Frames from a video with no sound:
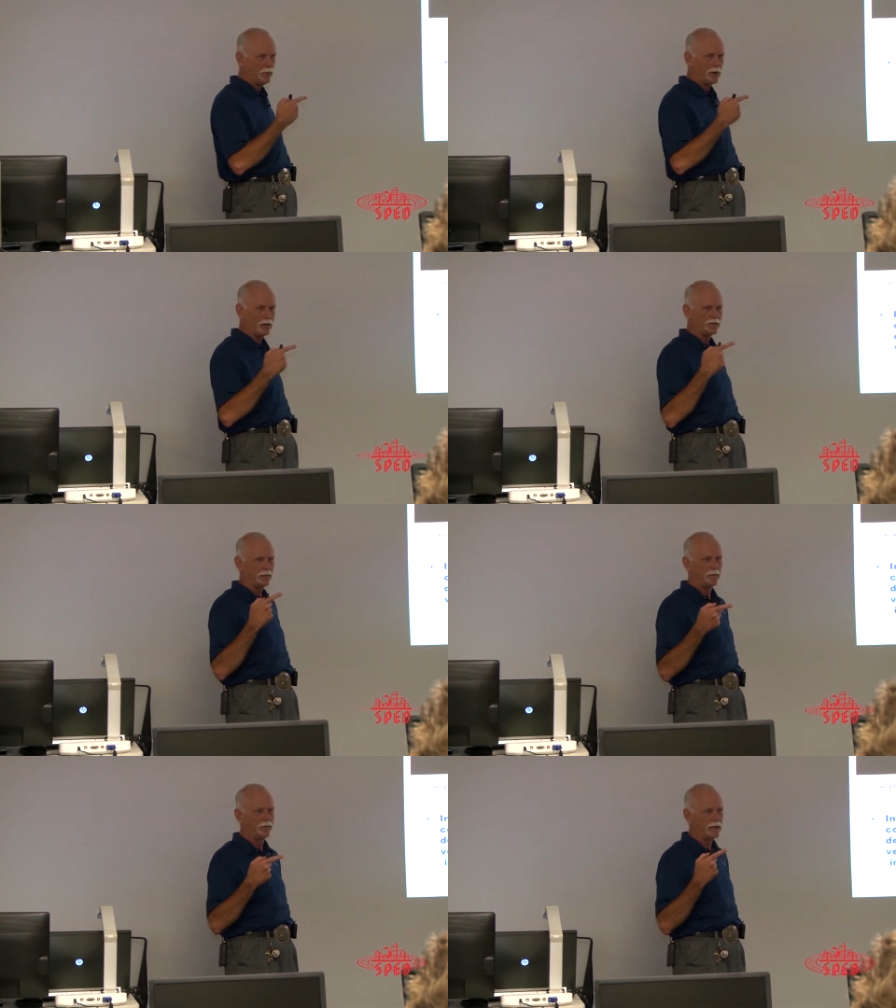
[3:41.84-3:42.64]
aware of
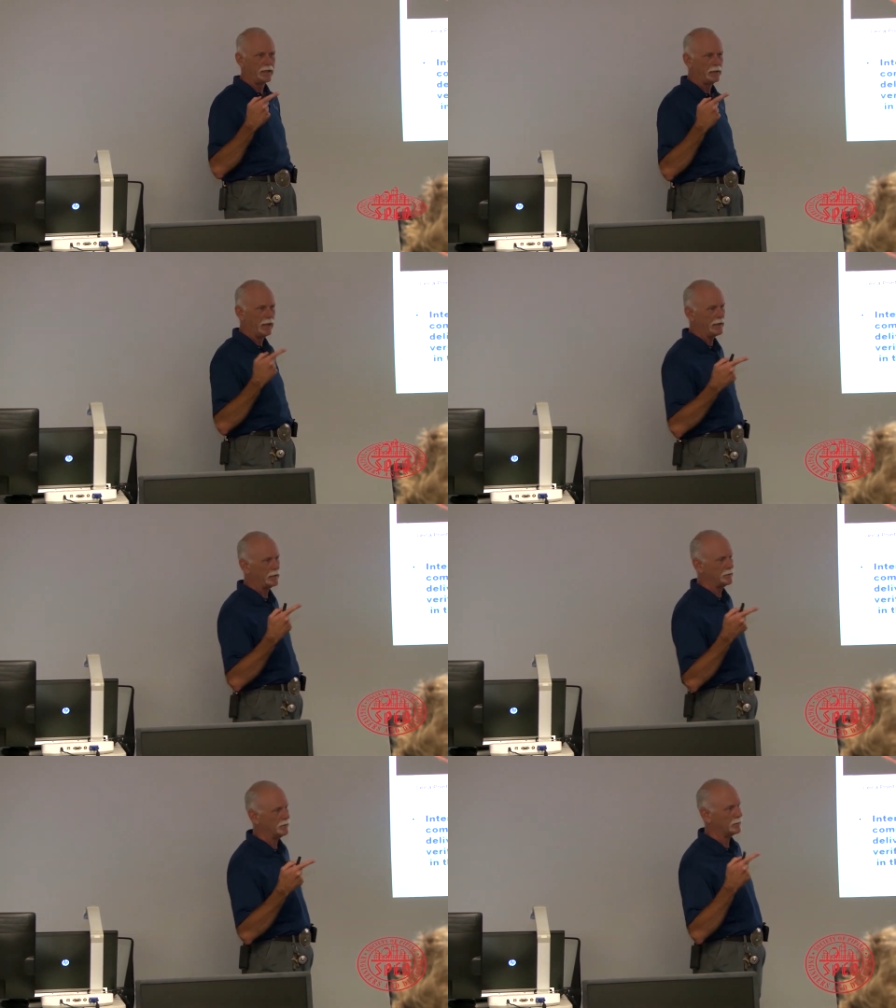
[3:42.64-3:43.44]
some of the
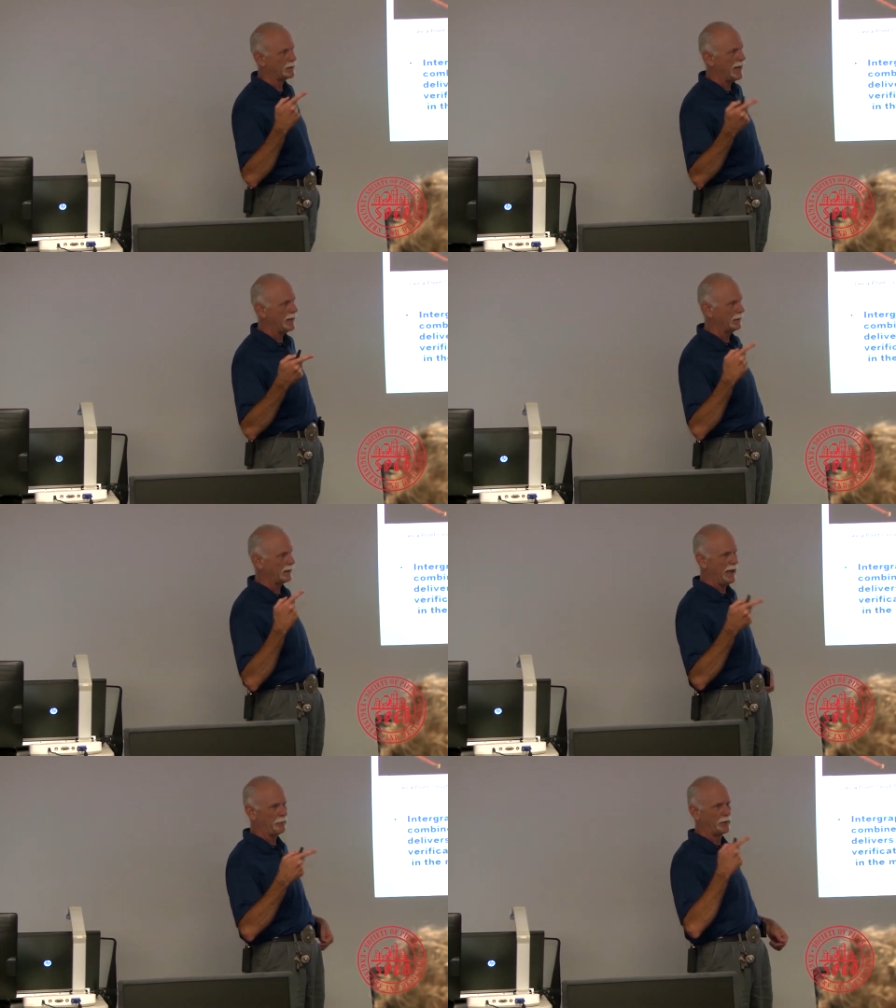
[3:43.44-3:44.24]
Leica tools. Leica
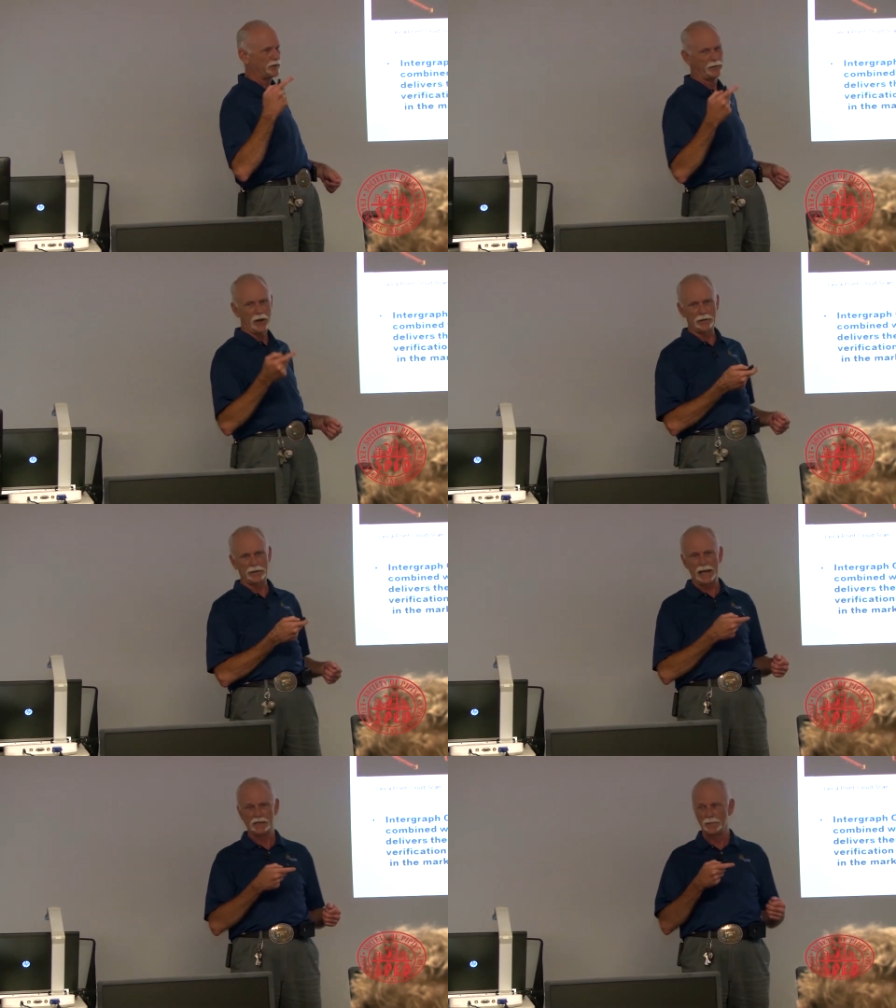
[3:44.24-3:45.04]
CAD Works for
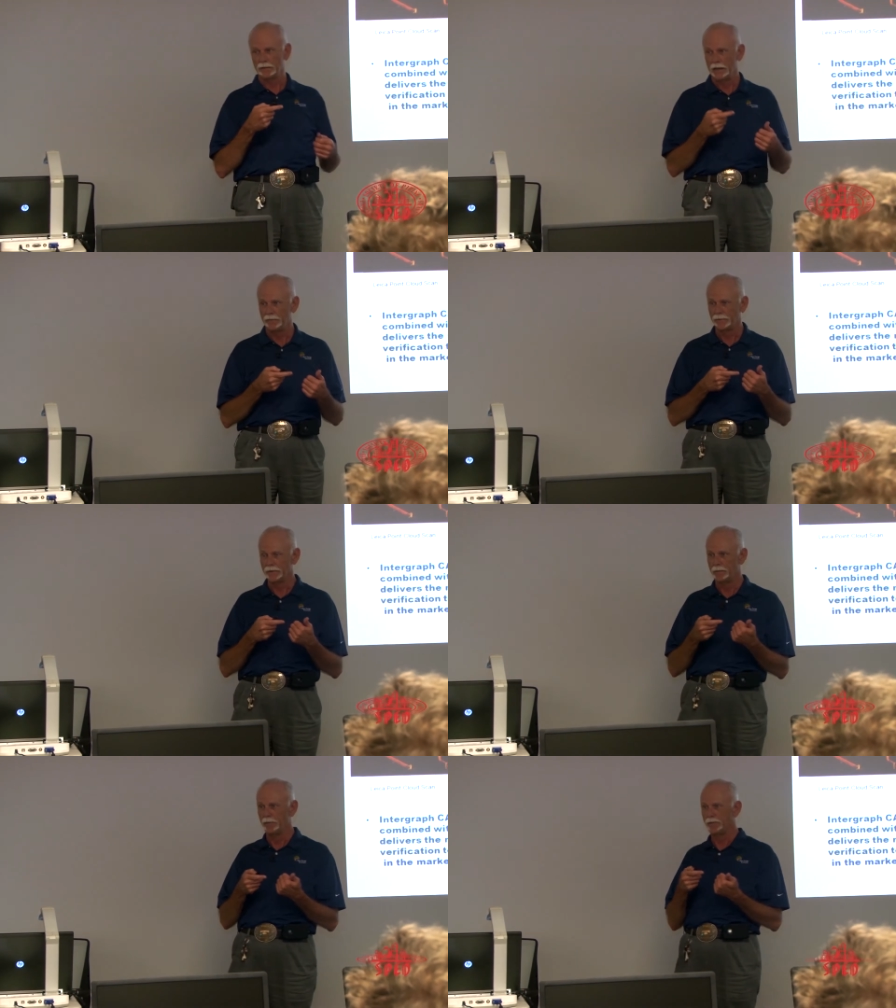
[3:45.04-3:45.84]
AutoCAD has been around for a
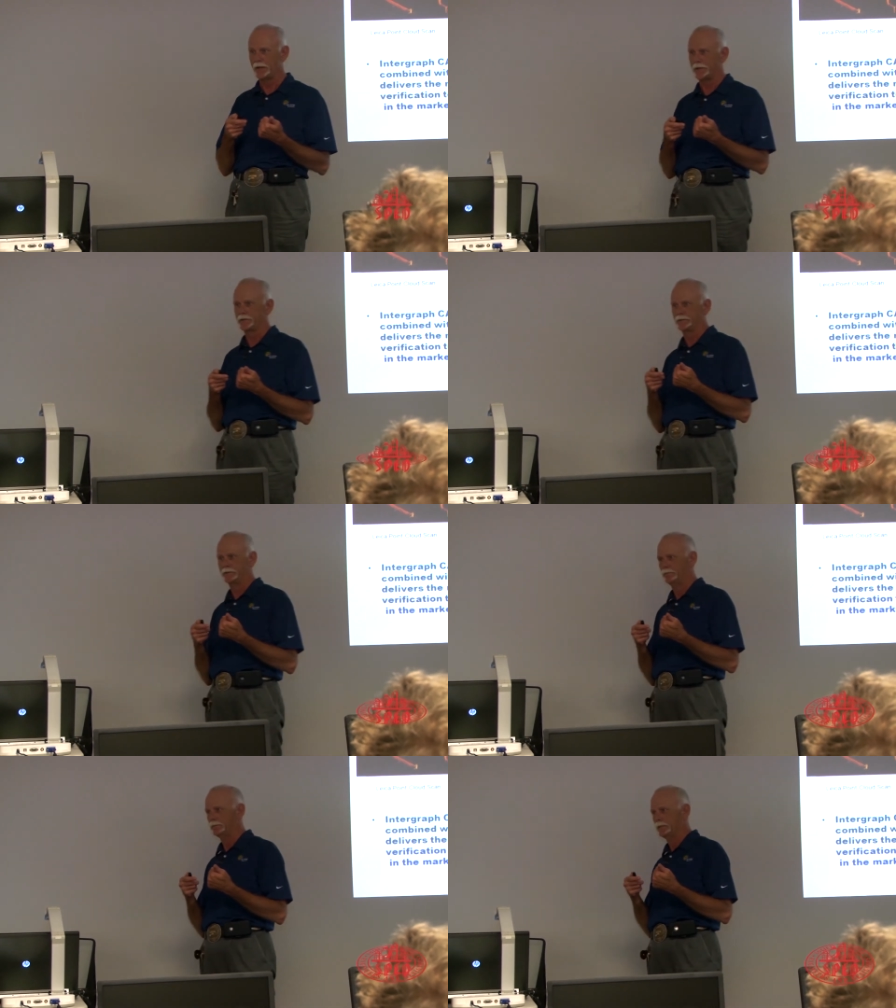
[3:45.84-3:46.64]
number of years.
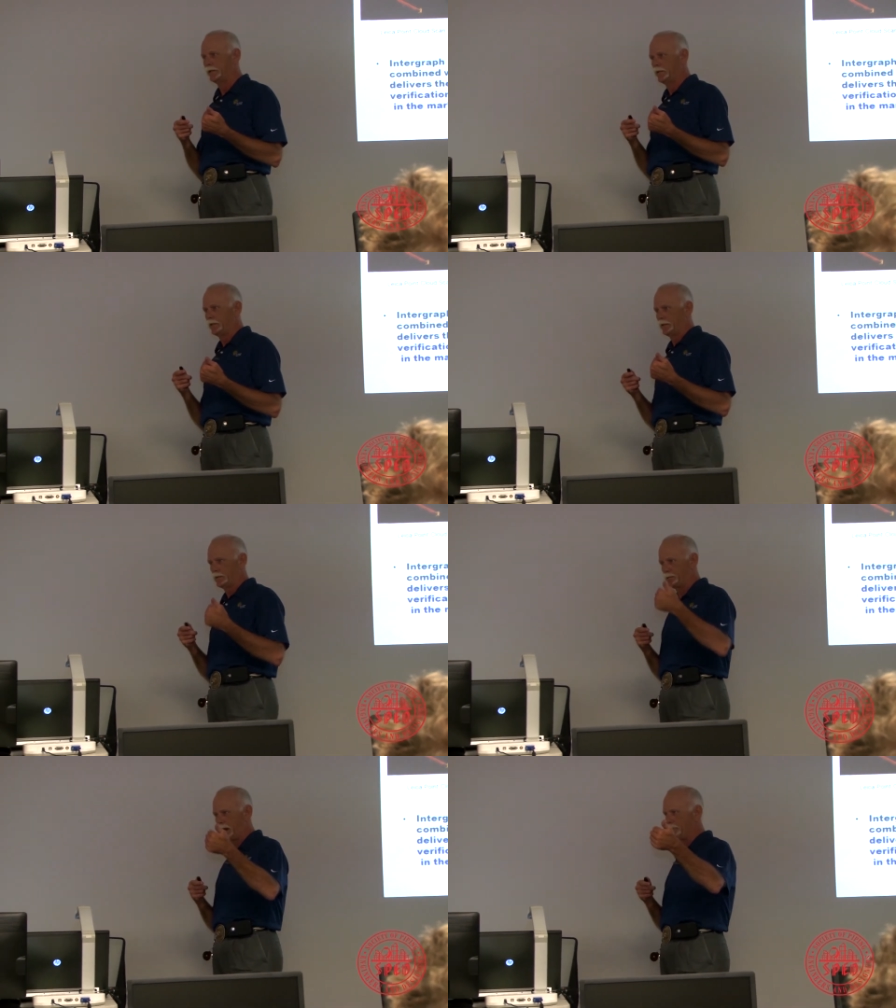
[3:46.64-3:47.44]

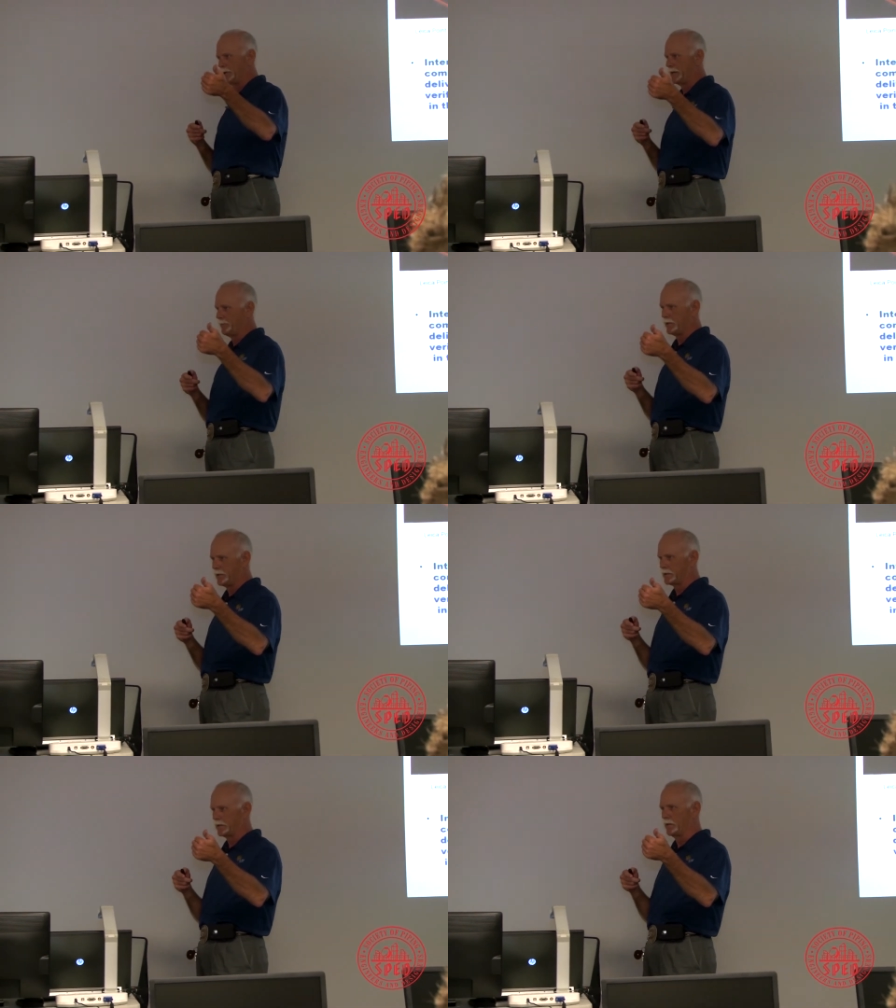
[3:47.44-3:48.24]
This Piper a number of
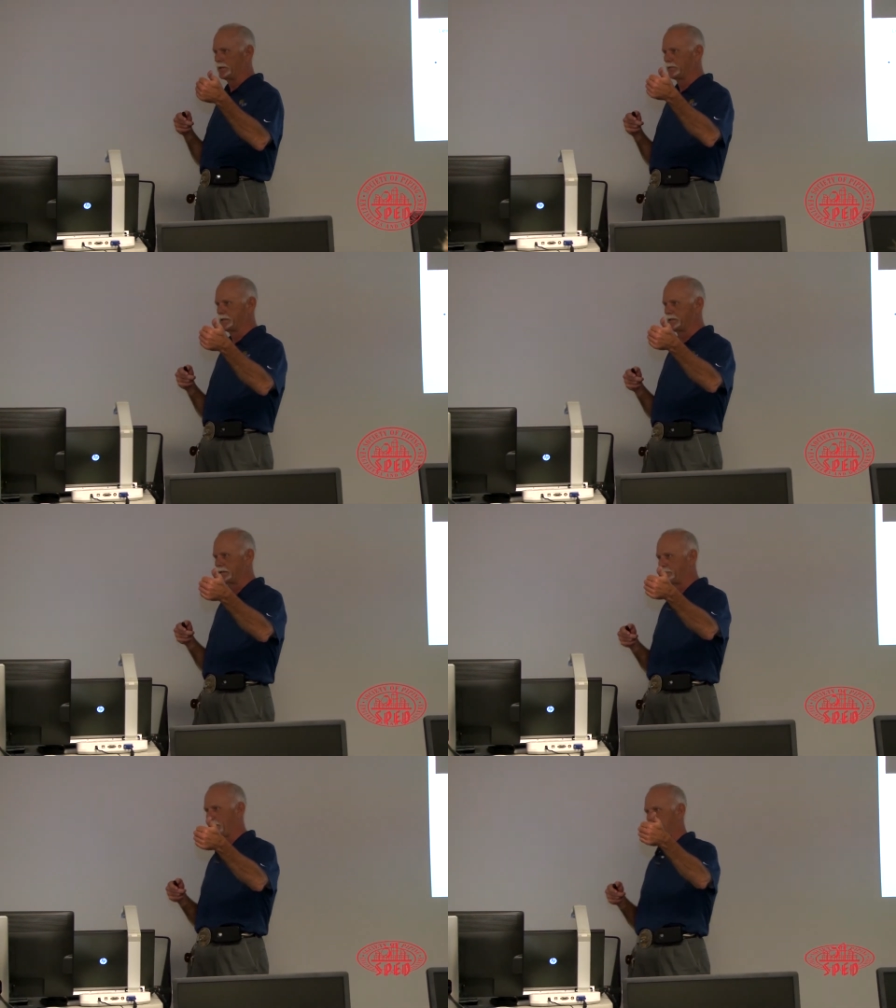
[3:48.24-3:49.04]
years ago, I twisted
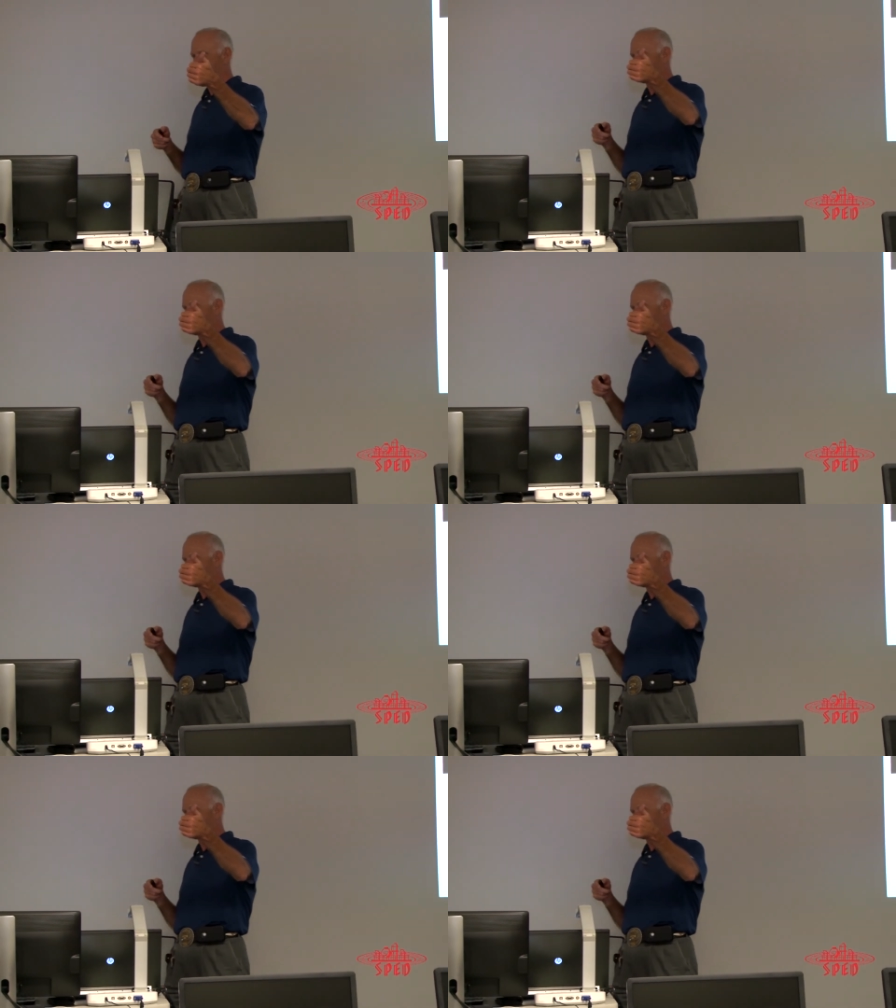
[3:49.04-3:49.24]
the